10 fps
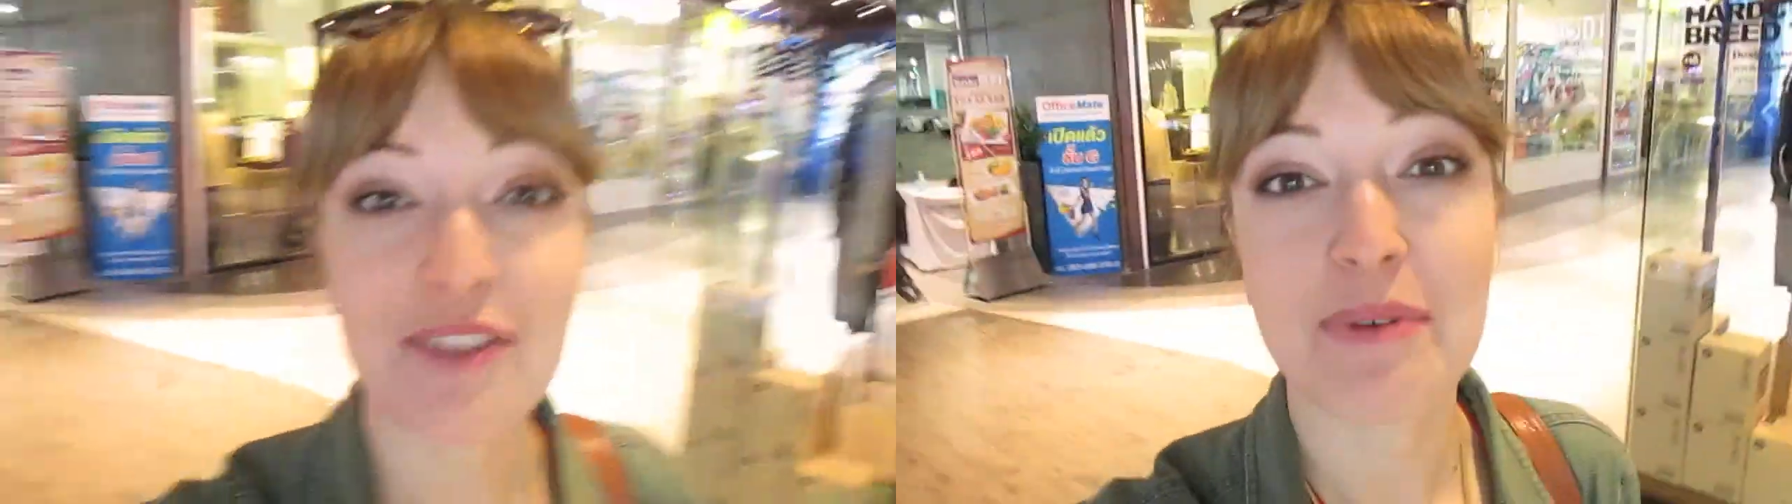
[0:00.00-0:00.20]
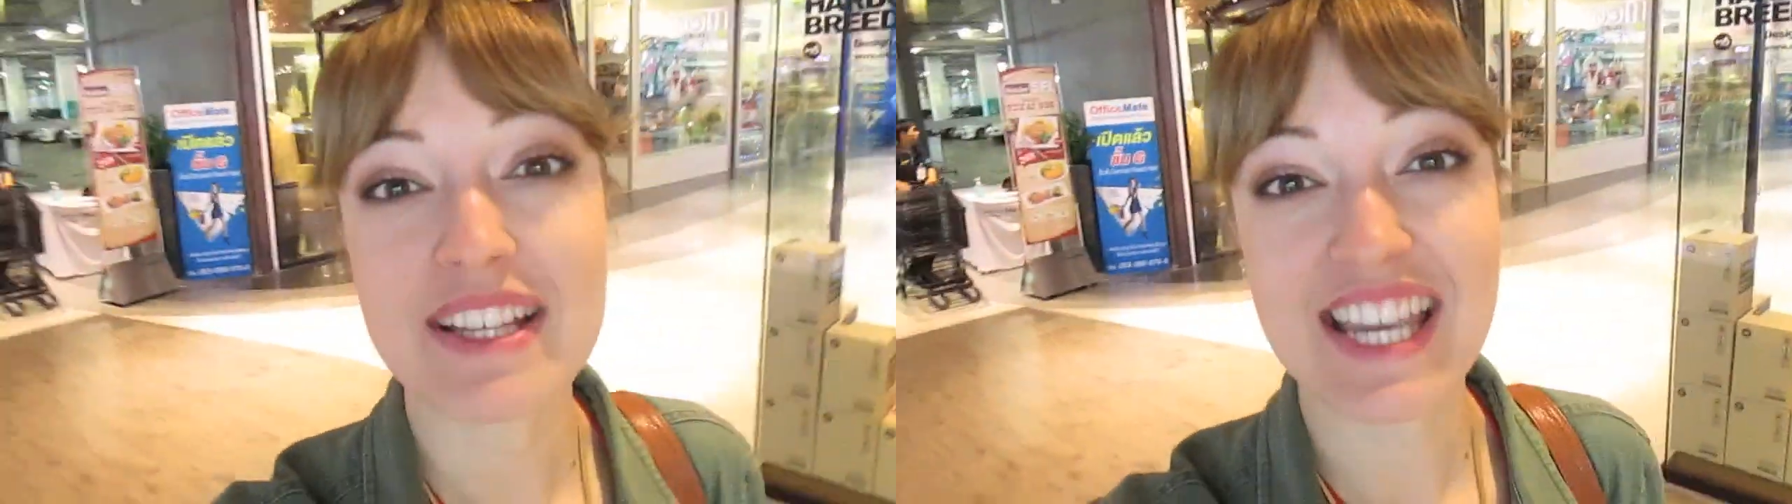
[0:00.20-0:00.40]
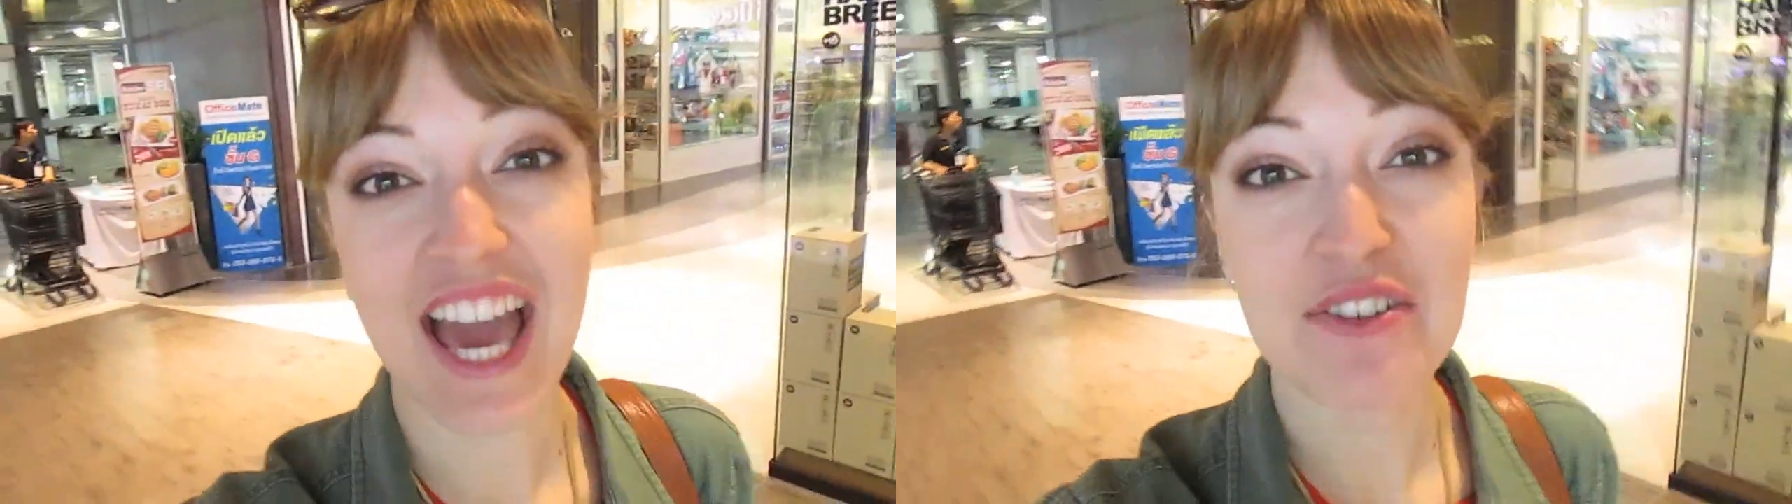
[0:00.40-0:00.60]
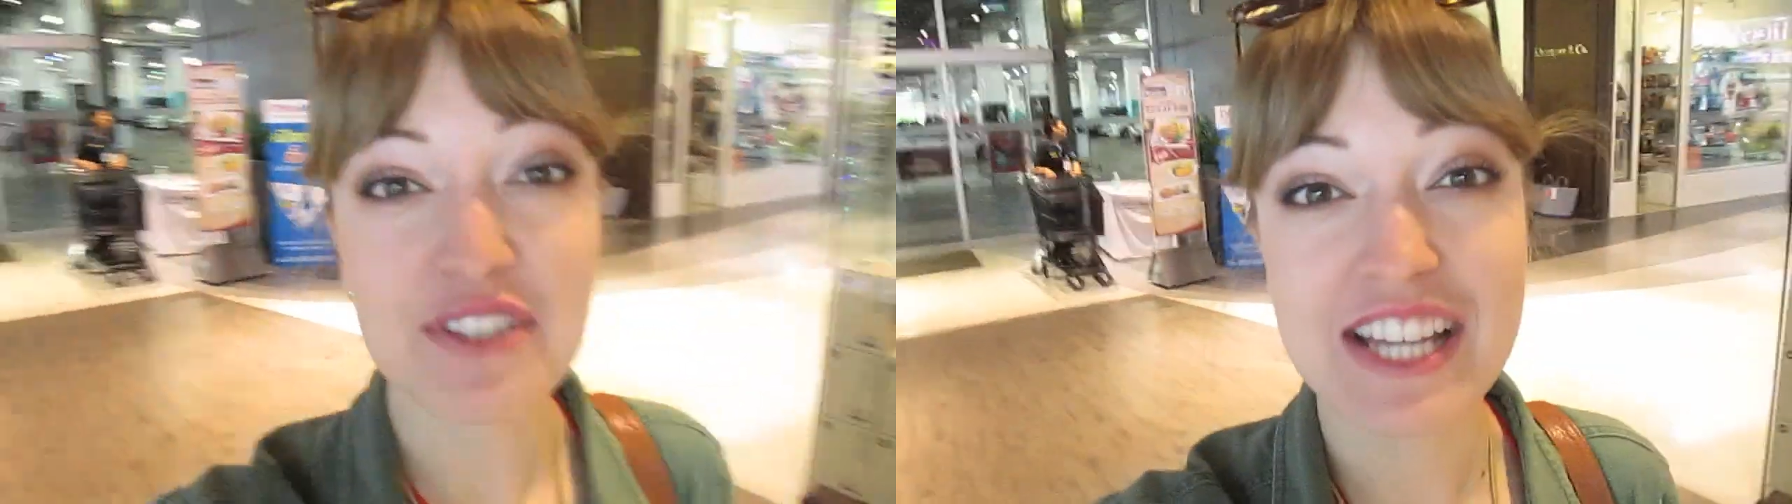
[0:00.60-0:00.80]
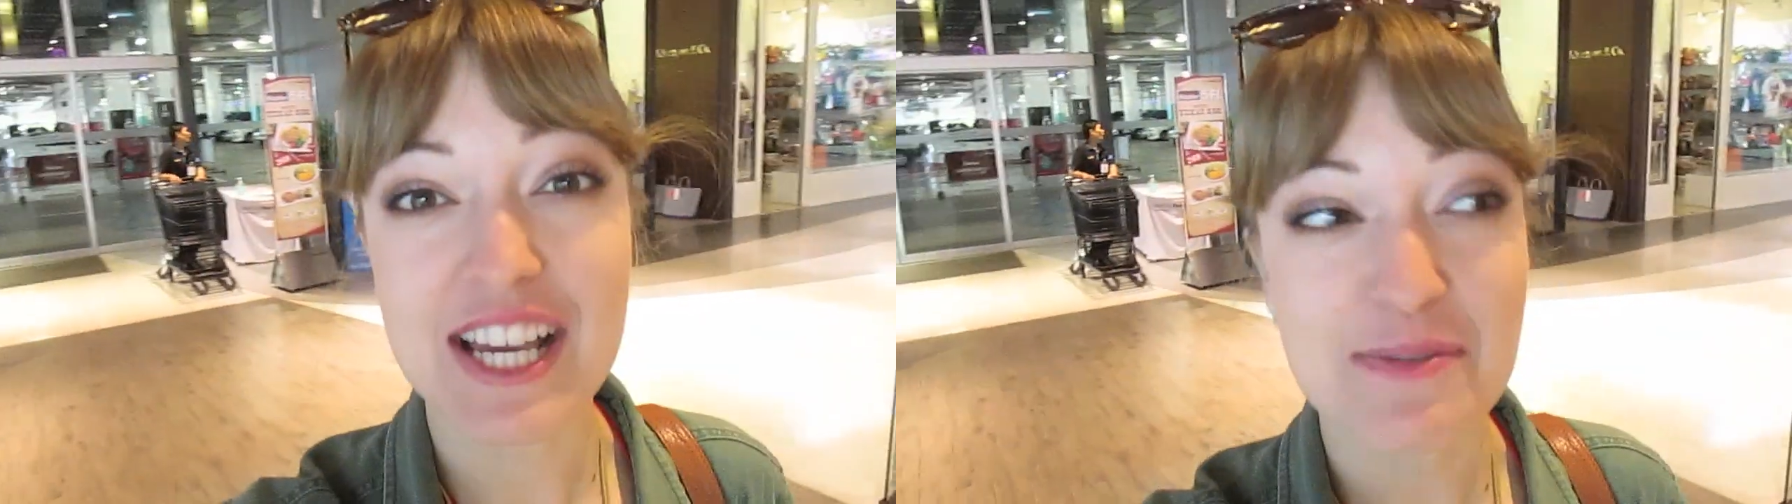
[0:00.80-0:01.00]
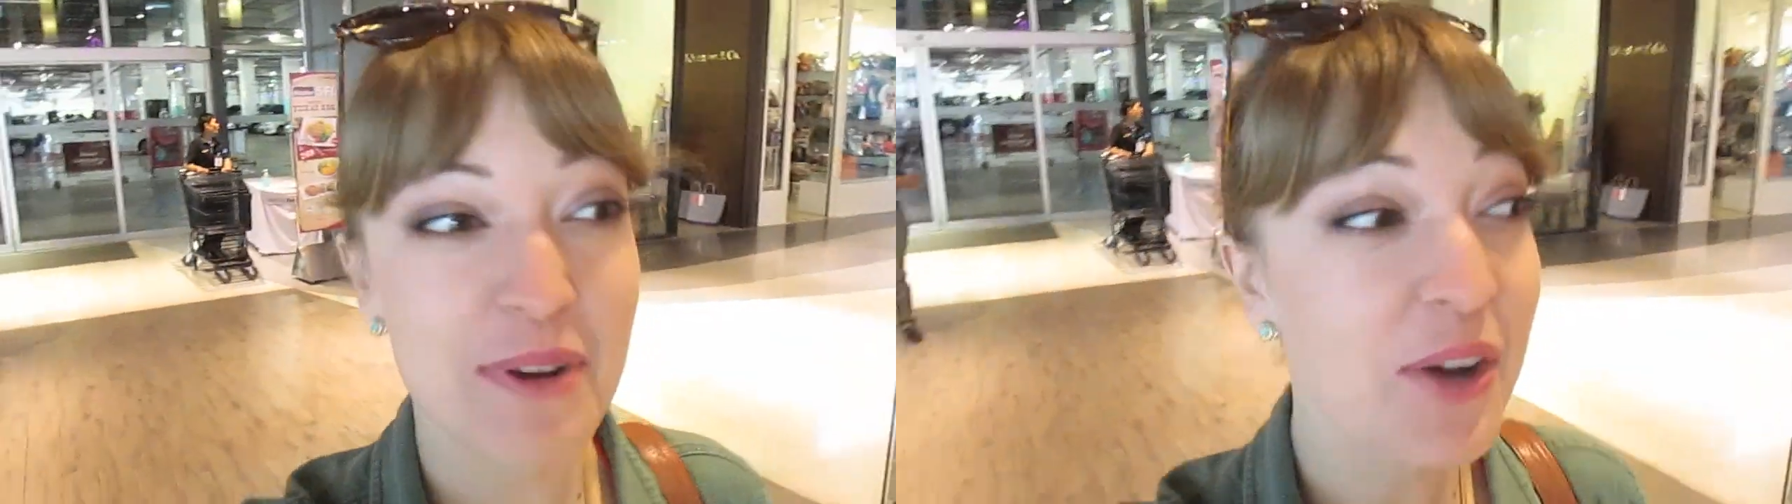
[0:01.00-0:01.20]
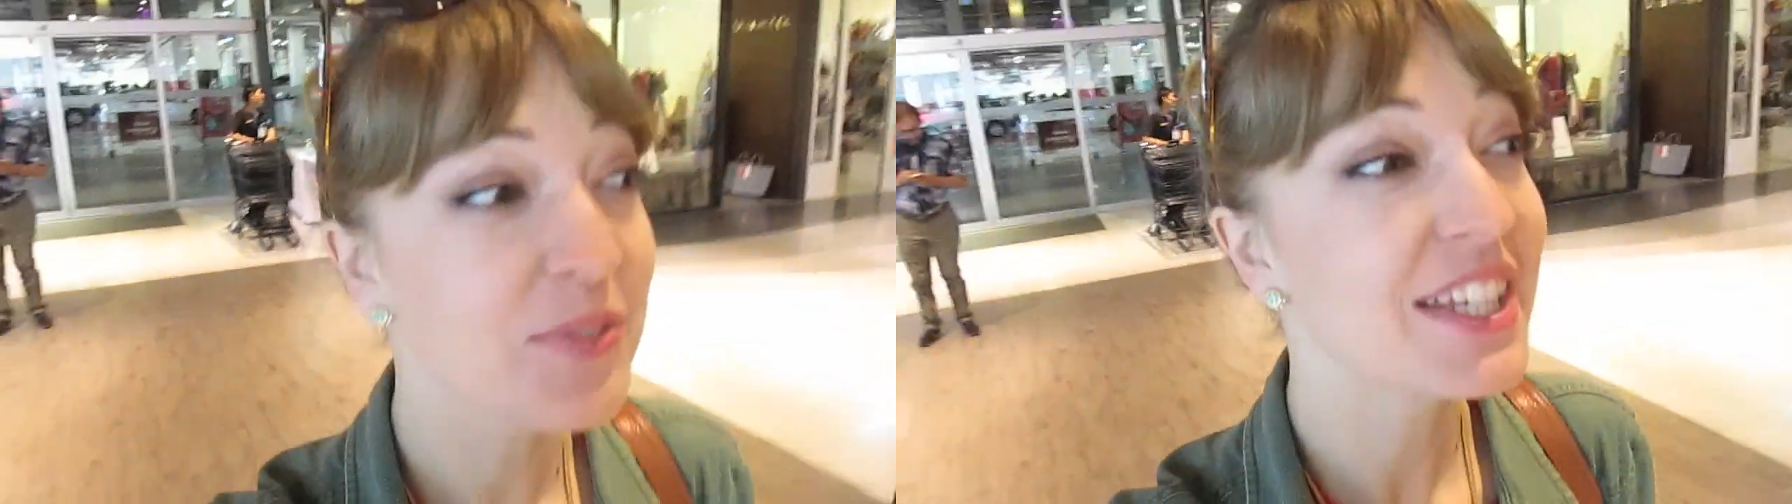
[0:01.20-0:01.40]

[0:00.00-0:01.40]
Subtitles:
the best advertisement of